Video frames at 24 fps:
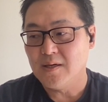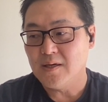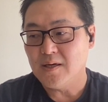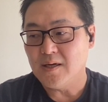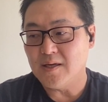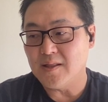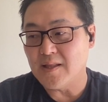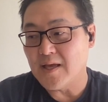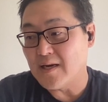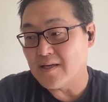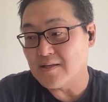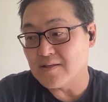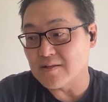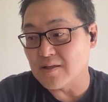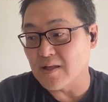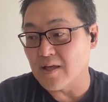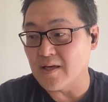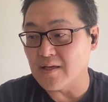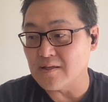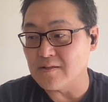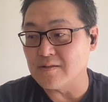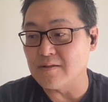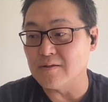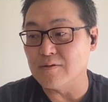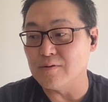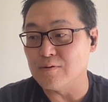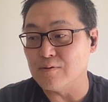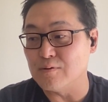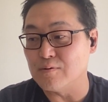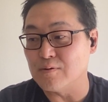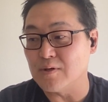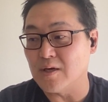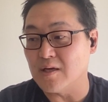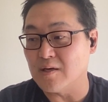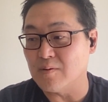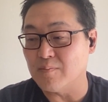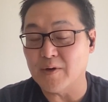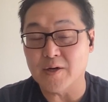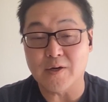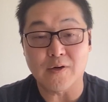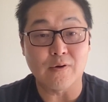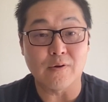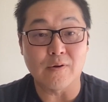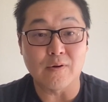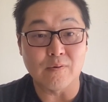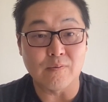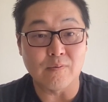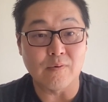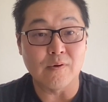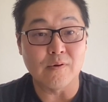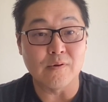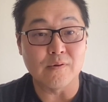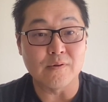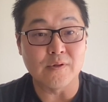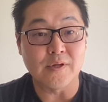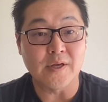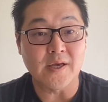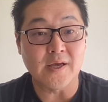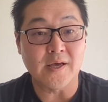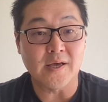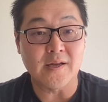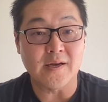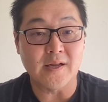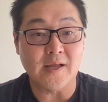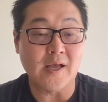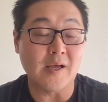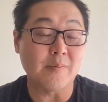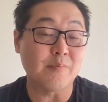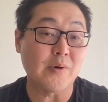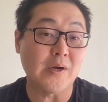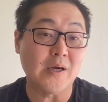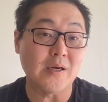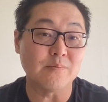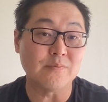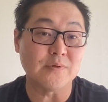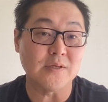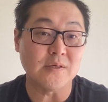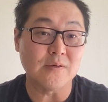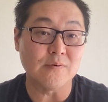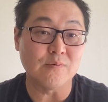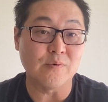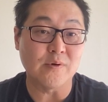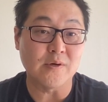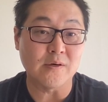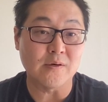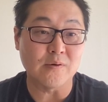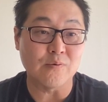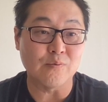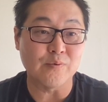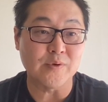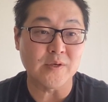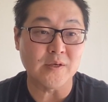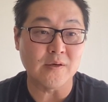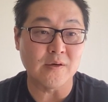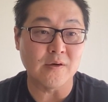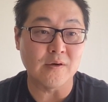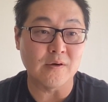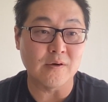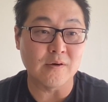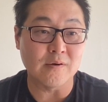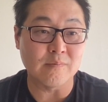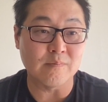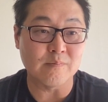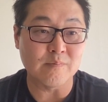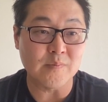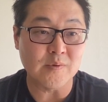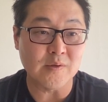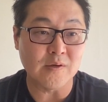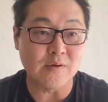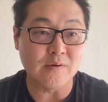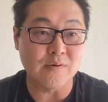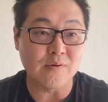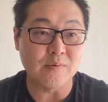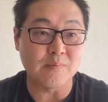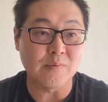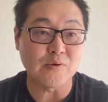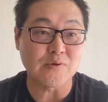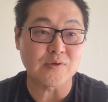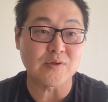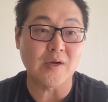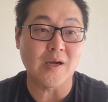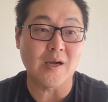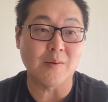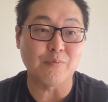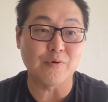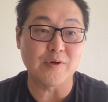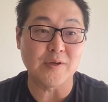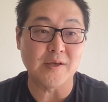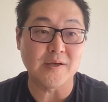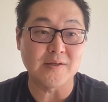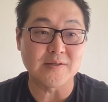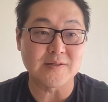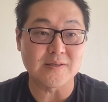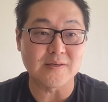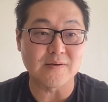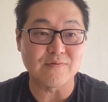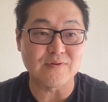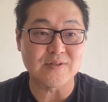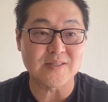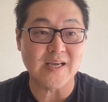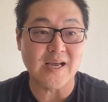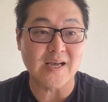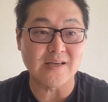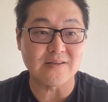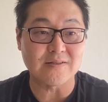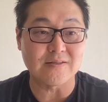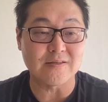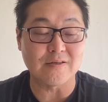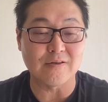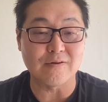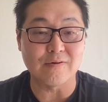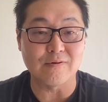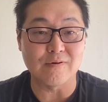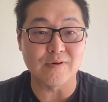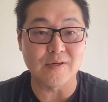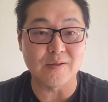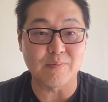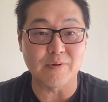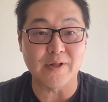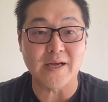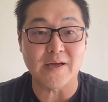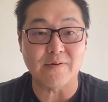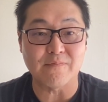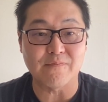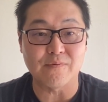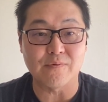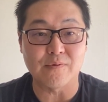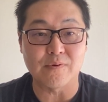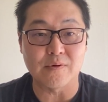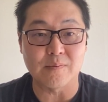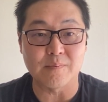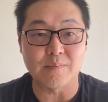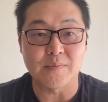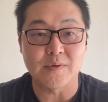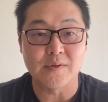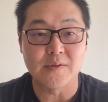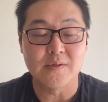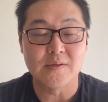And that has led to kind of my current role at AppOmni, where we are, the most comprehensive SaaS security platform